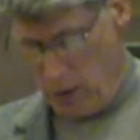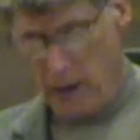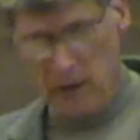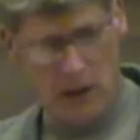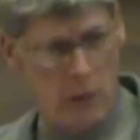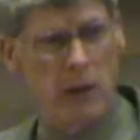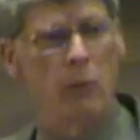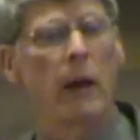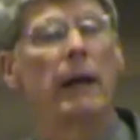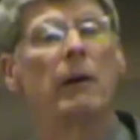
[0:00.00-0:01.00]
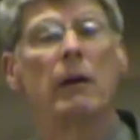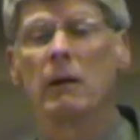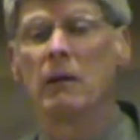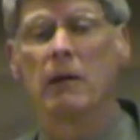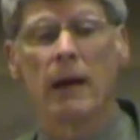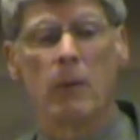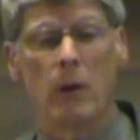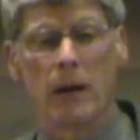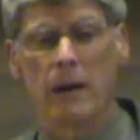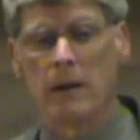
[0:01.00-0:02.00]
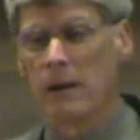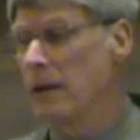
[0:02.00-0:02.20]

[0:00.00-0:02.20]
has anybody read Timeline